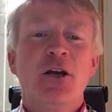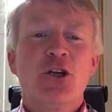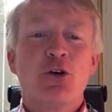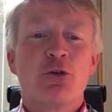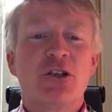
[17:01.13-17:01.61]

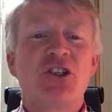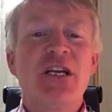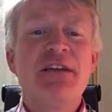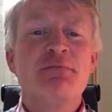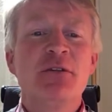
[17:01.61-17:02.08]
Your
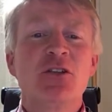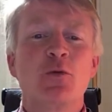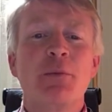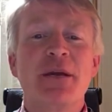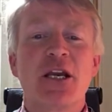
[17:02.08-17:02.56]
achievements
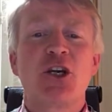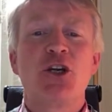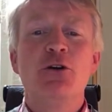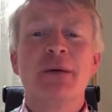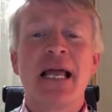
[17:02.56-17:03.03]
will be
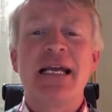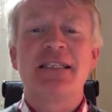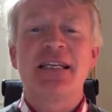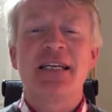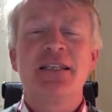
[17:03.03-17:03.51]

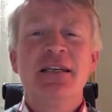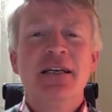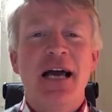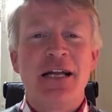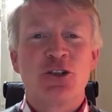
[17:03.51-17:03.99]
accumulated
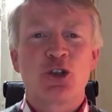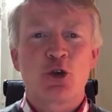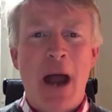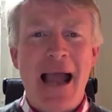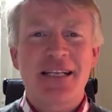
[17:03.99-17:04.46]
and
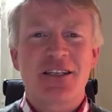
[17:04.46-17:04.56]
tracked